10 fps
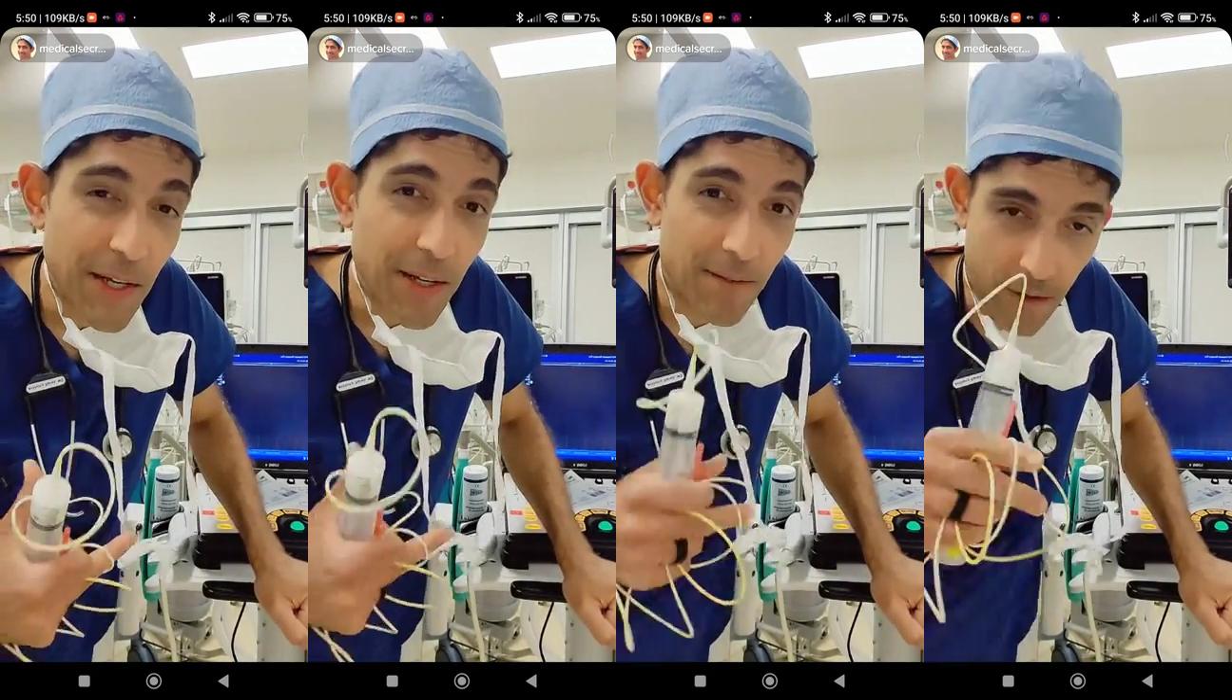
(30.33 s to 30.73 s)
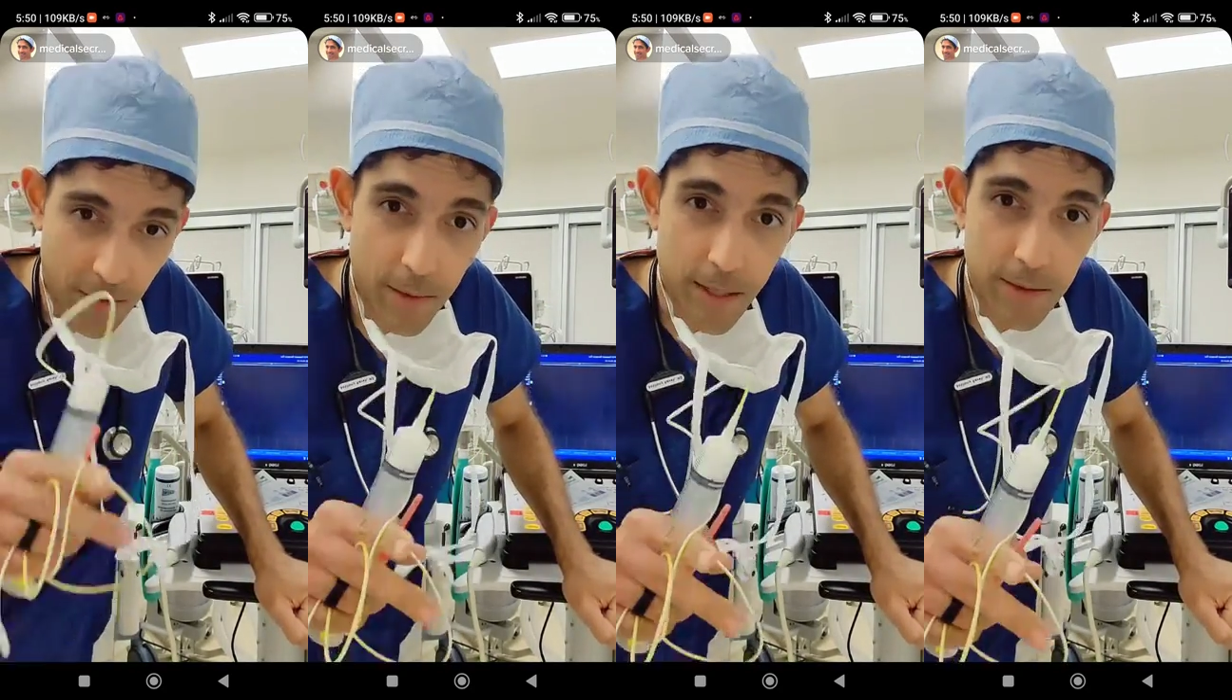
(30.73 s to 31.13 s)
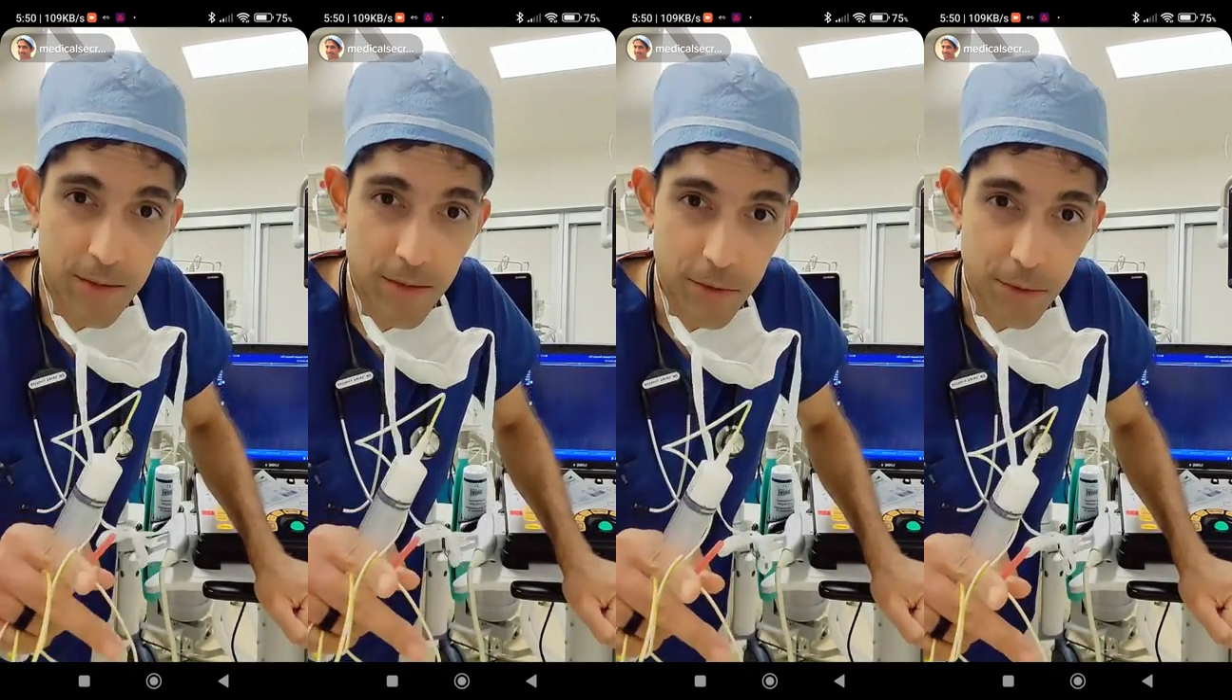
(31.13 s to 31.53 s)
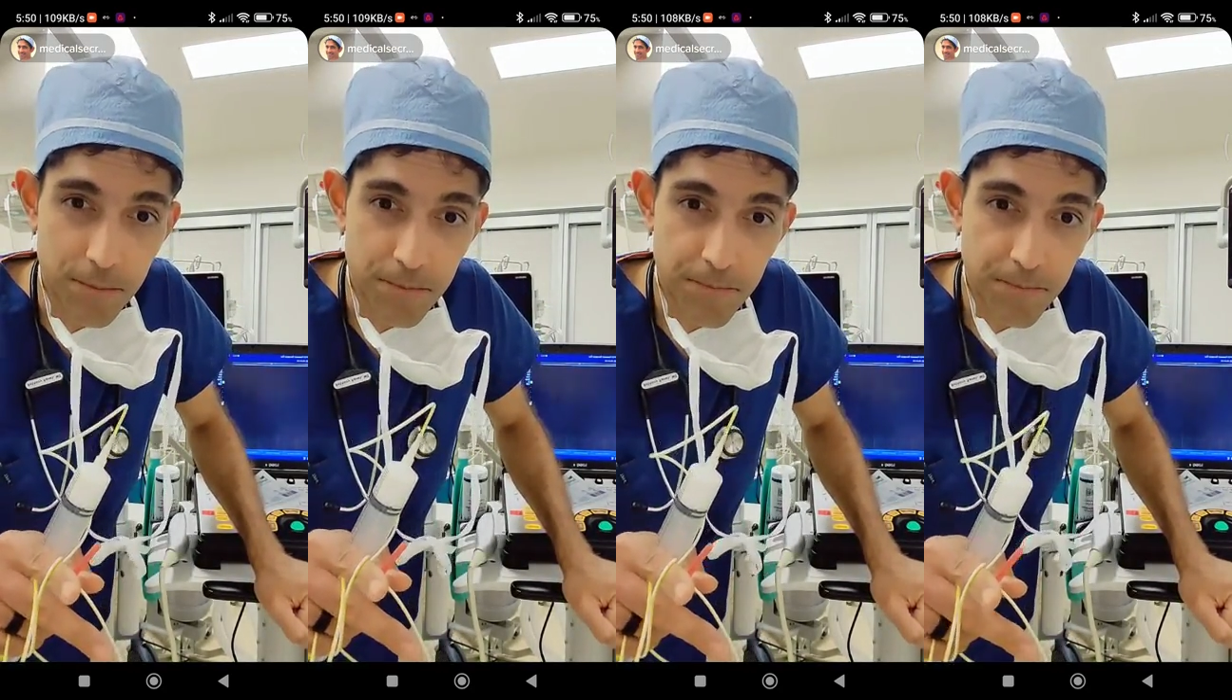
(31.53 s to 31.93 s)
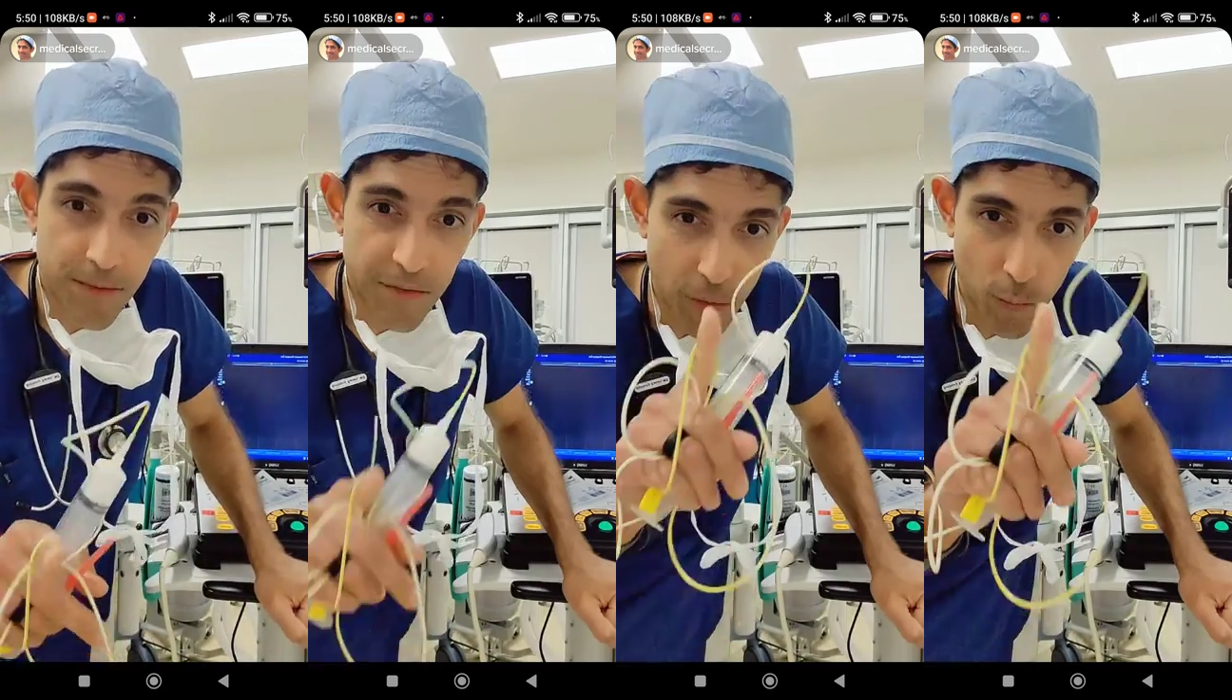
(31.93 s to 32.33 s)
Very rare syndrome.
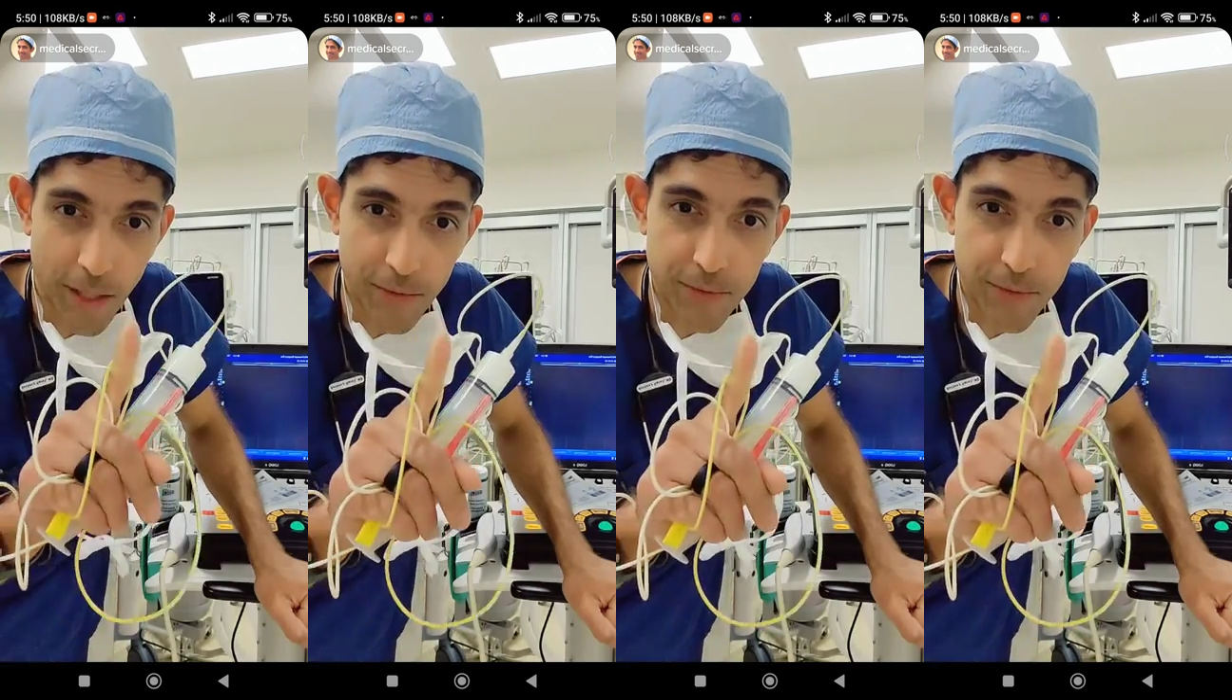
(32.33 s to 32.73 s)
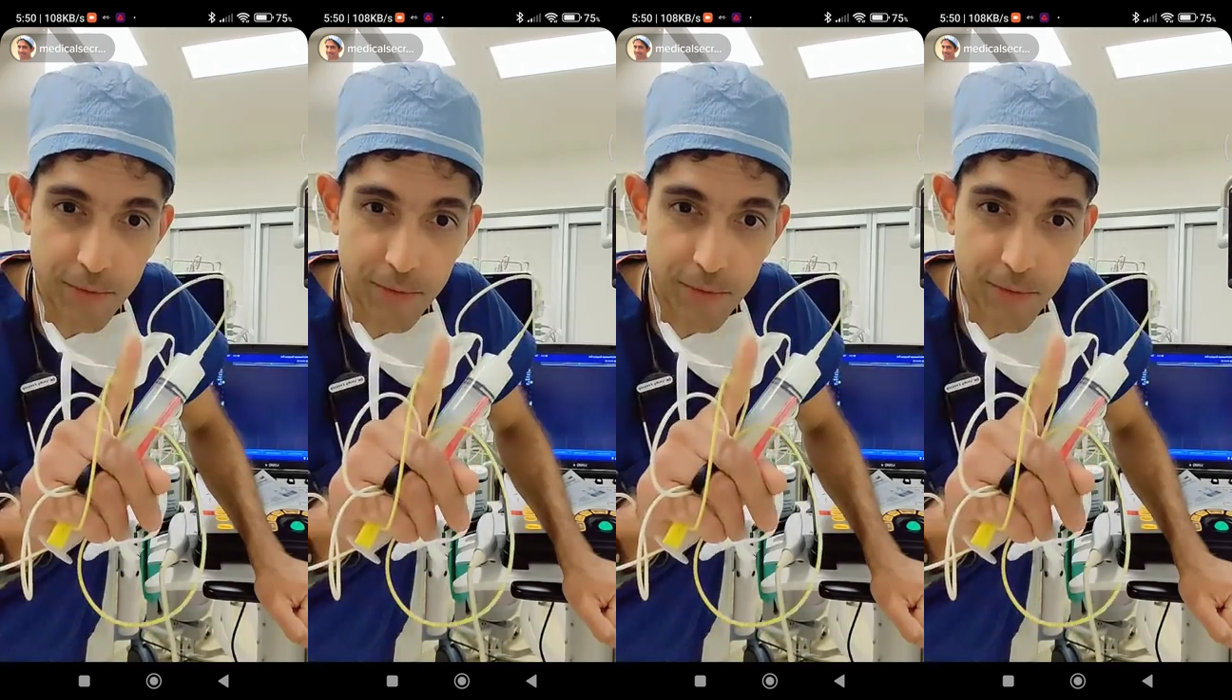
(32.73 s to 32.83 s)
Seen it once.